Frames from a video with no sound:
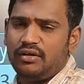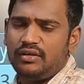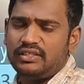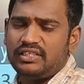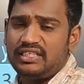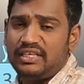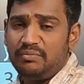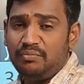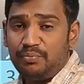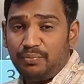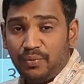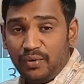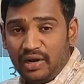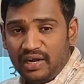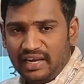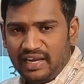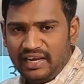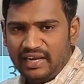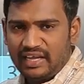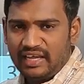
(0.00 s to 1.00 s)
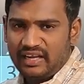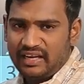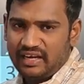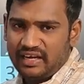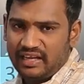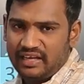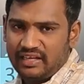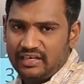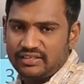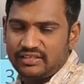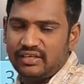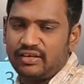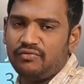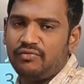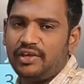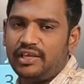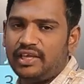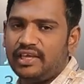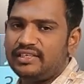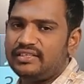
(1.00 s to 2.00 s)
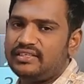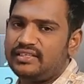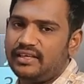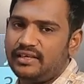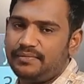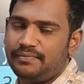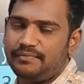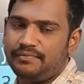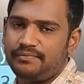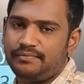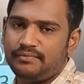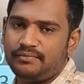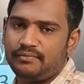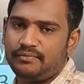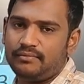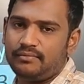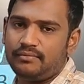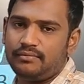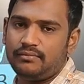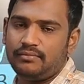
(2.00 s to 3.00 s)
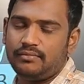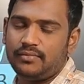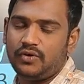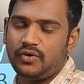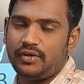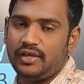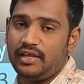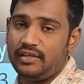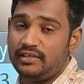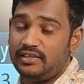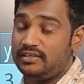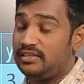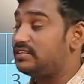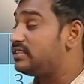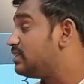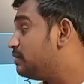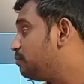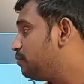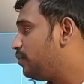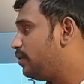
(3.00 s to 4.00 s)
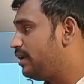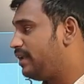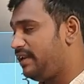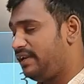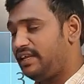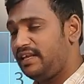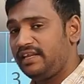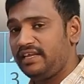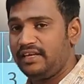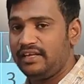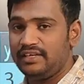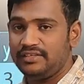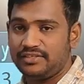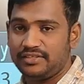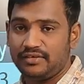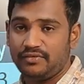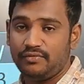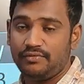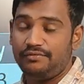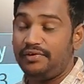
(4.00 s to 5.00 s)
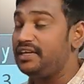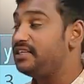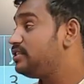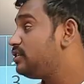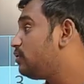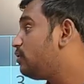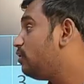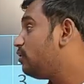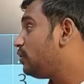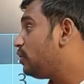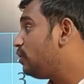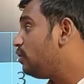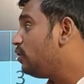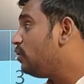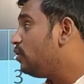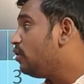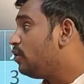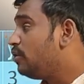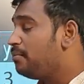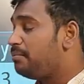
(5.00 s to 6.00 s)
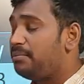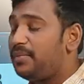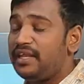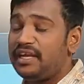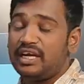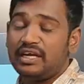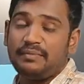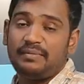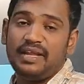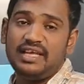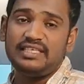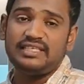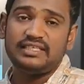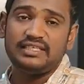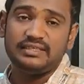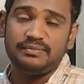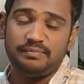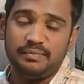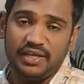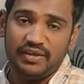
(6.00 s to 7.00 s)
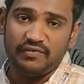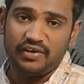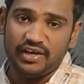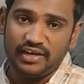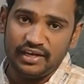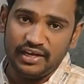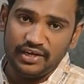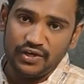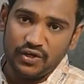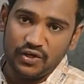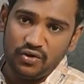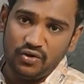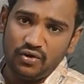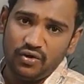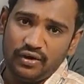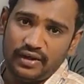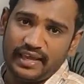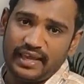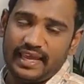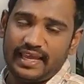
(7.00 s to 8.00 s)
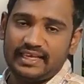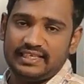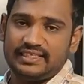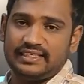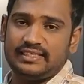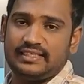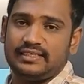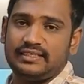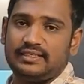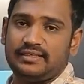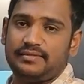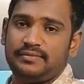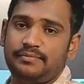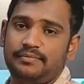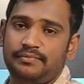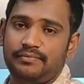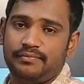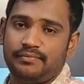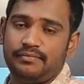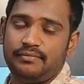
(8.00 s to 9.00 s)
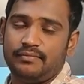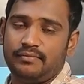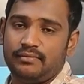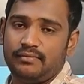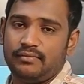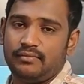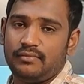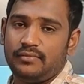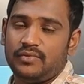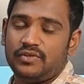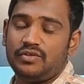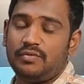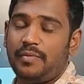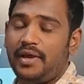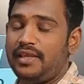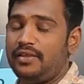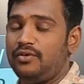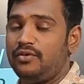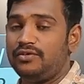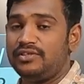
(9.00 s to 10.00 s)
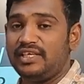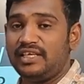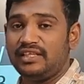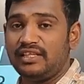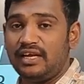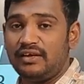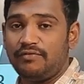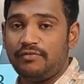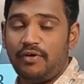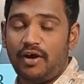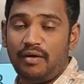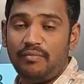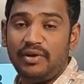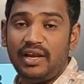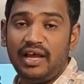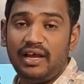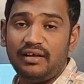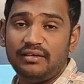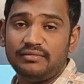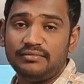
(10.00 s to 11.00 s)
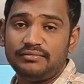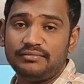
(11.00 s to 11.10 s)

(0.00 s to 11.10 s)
simple linear regression we can say. Okay, this is simple linear regression. Y is equal to b0 plus b1 into x. So by using that formula,